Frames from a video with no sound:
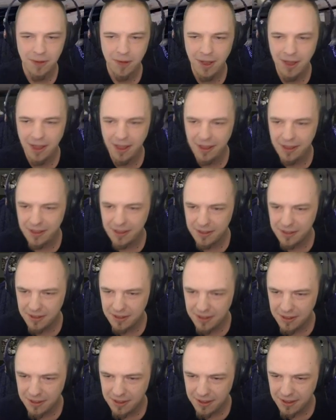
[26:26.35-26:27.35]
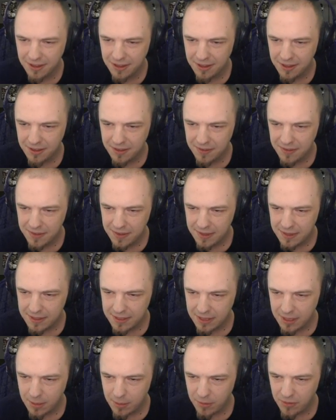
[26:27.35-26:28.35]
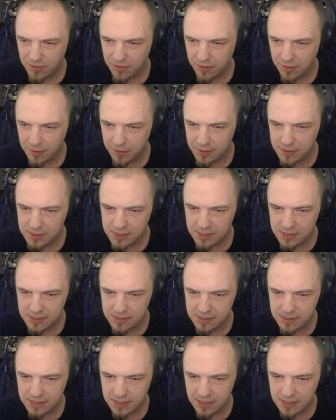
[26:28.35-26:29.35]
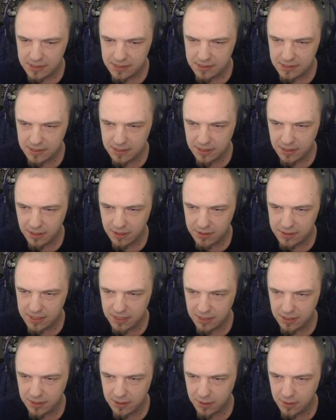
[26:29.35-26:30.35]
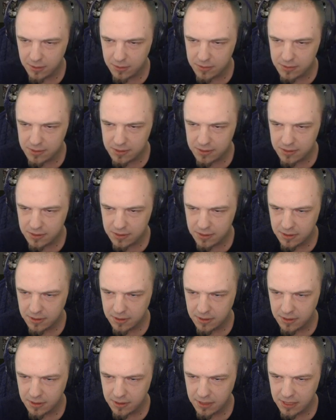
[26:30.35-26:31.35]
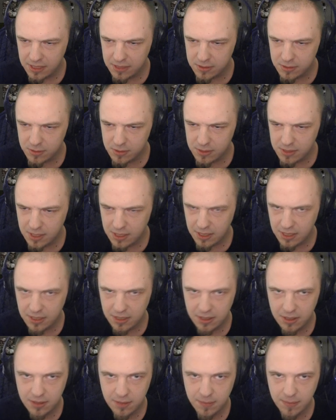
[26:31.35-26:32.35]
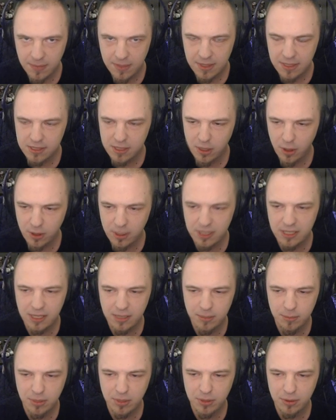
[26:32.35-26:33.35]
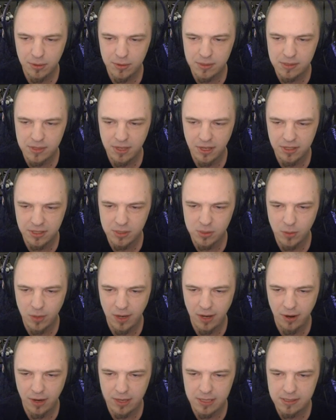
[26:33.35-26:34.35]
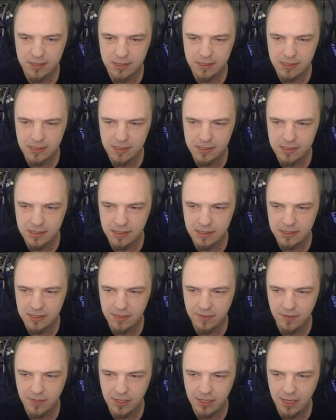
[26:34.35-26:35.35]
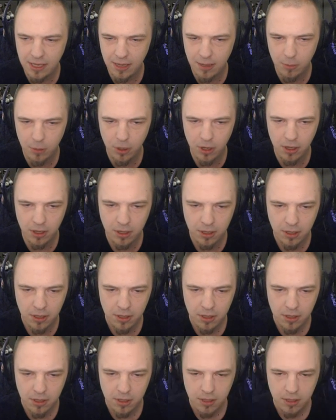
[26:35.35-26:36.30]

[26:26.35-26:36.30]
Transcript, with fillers: Alright. Couple furnaces, yes, I'll take those. Laser sight. Targeting computer is not as rare as the CCTV camera.